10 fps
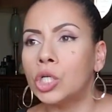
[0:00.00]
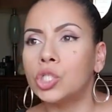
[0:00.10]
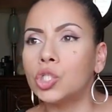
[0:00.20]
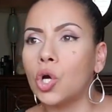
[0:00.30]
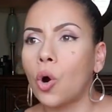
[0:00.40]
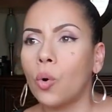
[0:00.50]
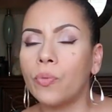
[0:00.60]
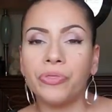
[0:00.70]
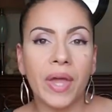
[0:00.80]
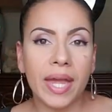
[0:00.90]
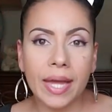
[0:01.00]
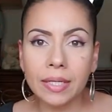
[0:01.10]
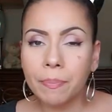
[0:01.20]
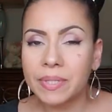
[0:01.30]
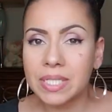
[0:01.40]
So they
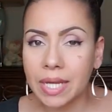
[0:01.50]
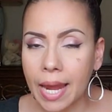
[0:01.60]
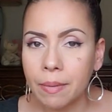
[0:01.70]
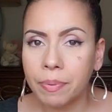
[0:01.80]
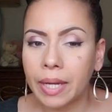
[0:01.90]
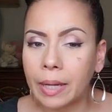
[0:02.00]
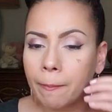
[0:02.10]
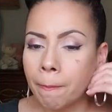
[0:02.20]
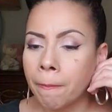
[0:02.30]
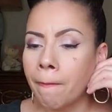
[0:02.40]
end up escaping.